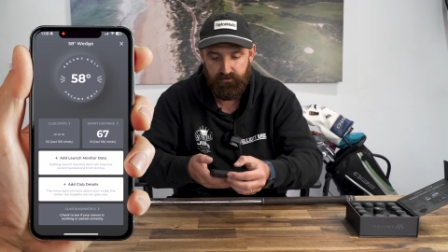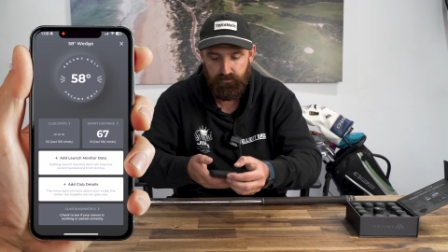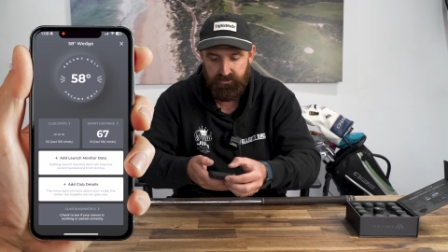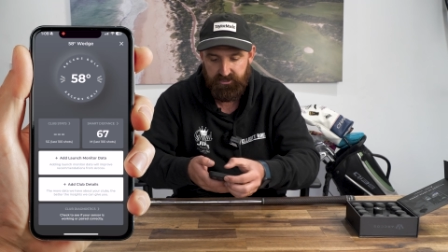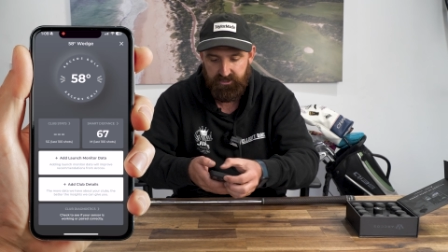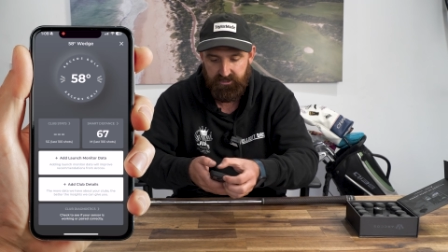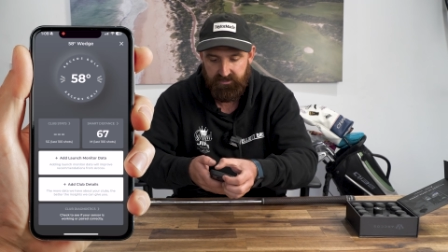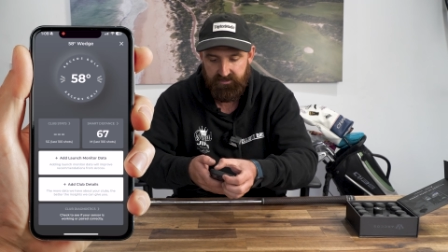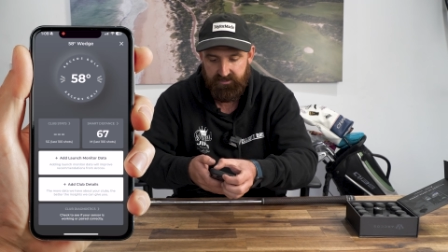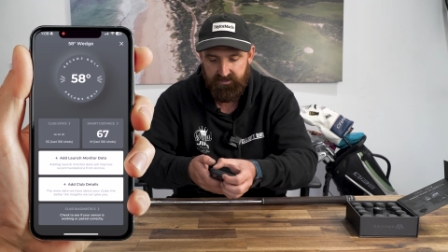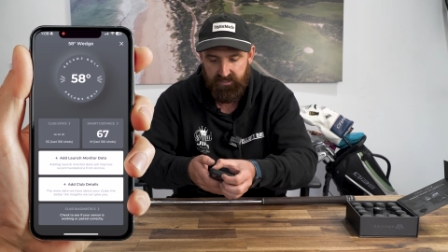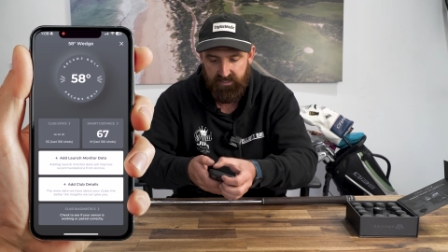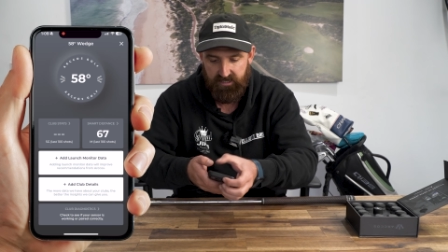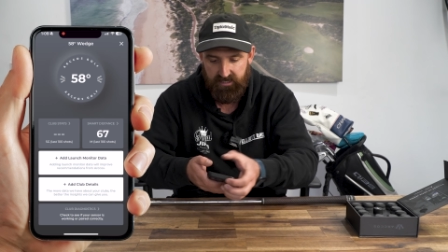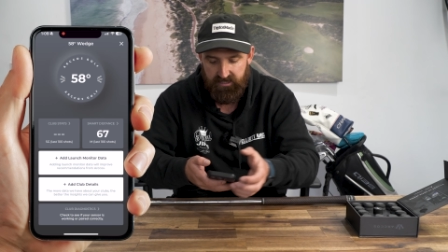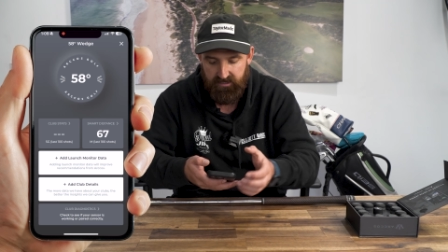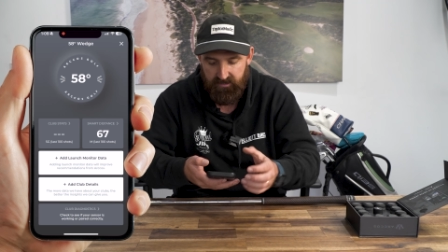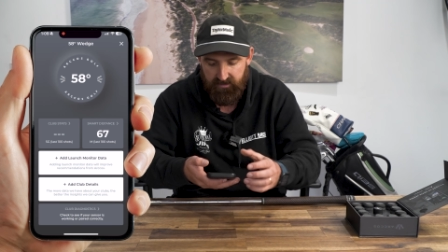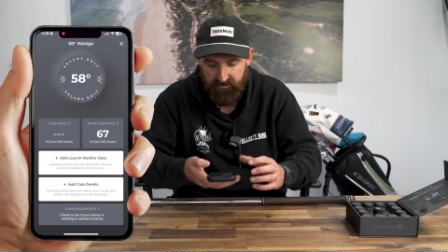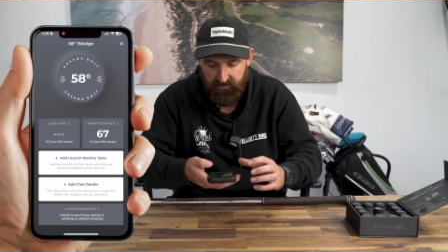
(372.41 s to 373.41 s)
which you can
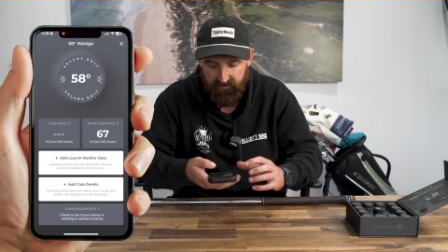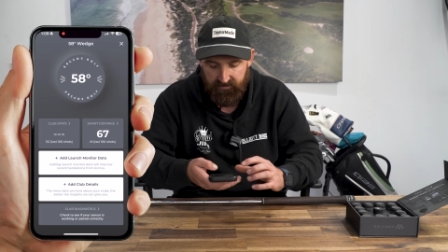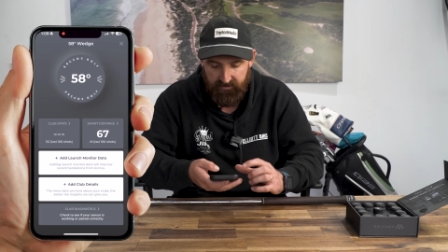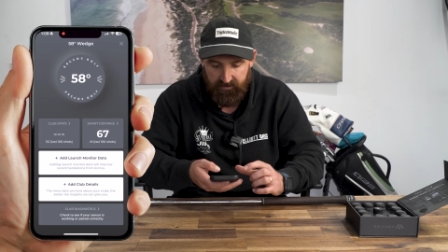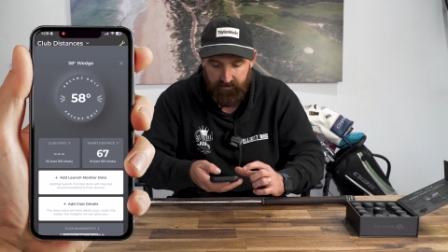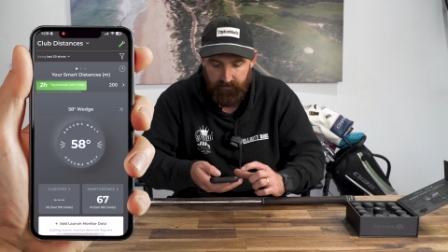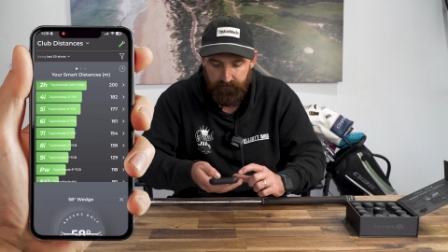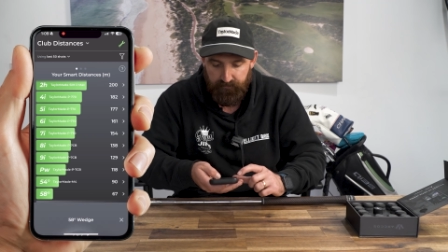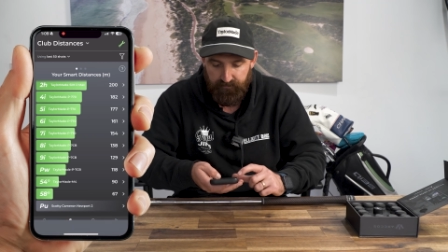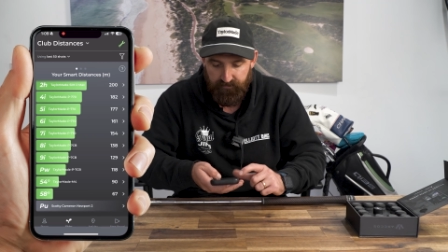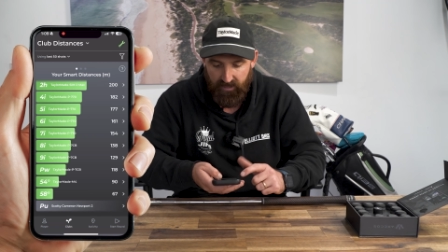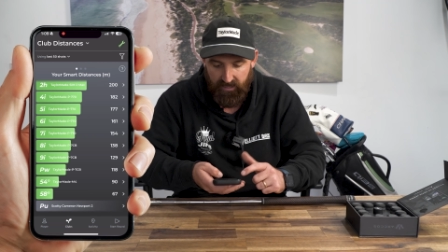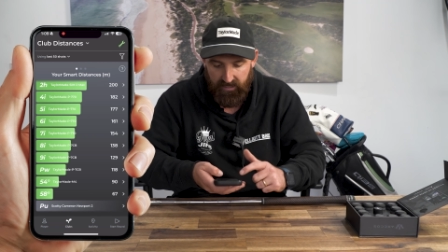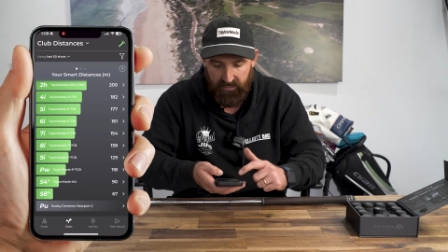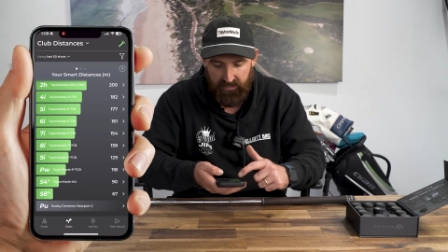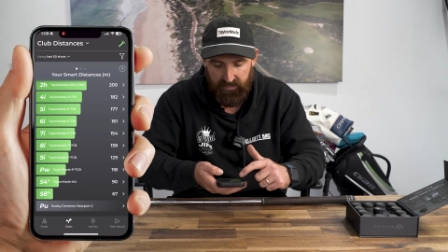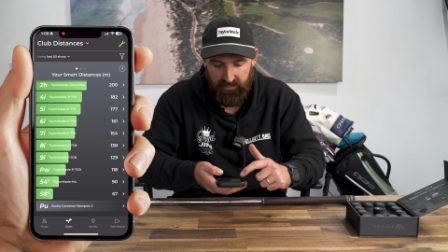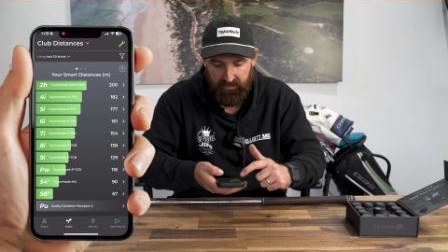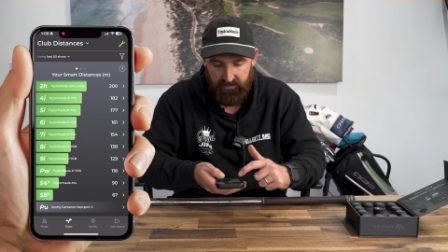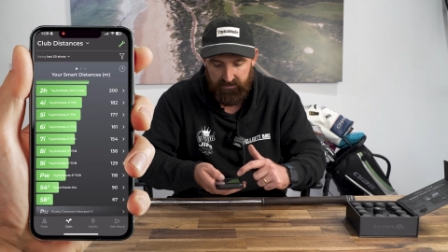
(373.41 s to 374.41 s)
see
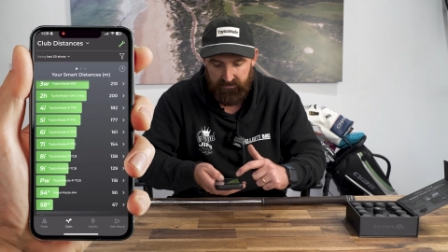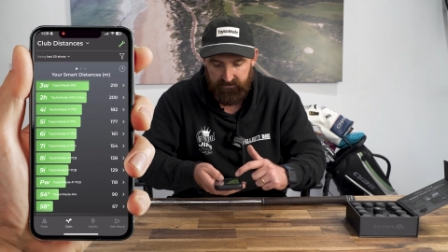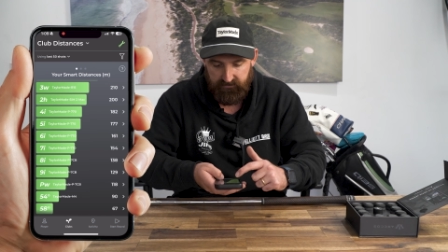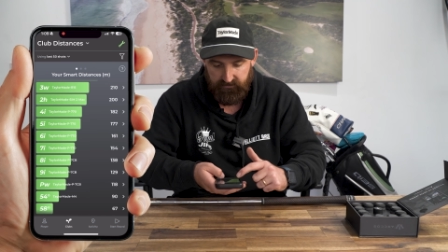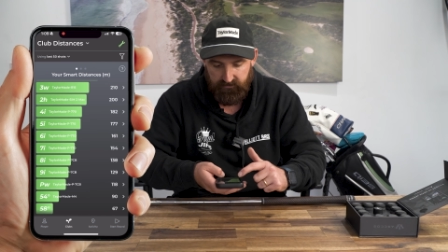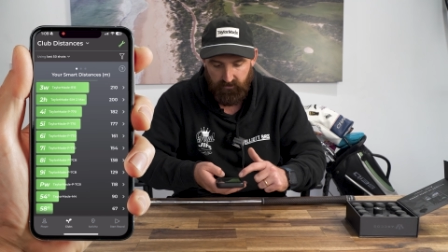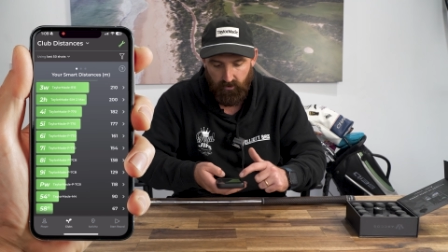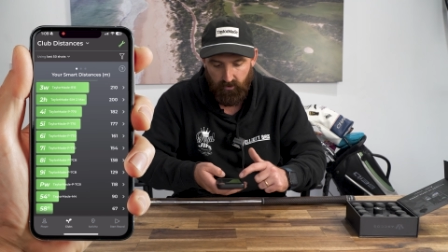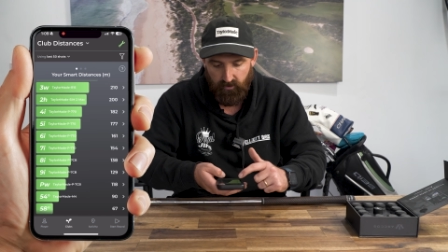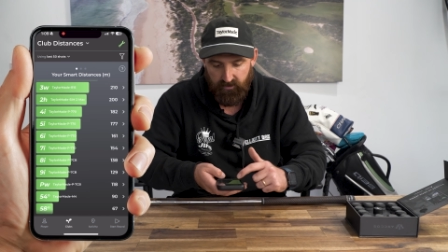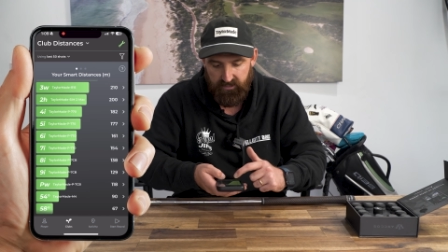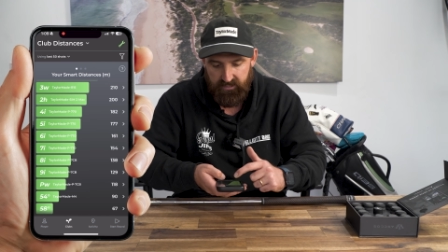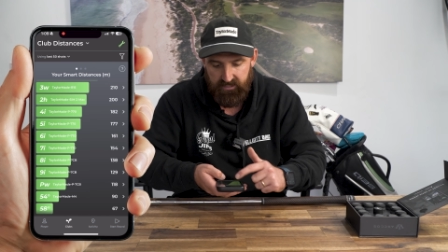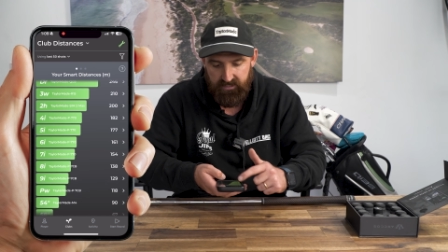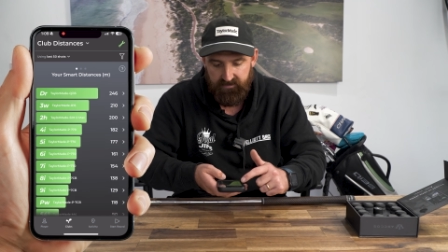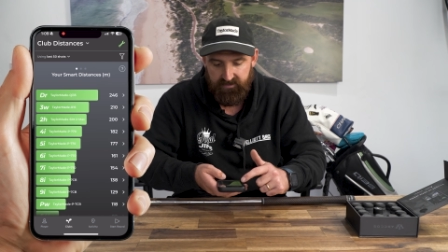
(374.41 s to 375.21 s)
on here.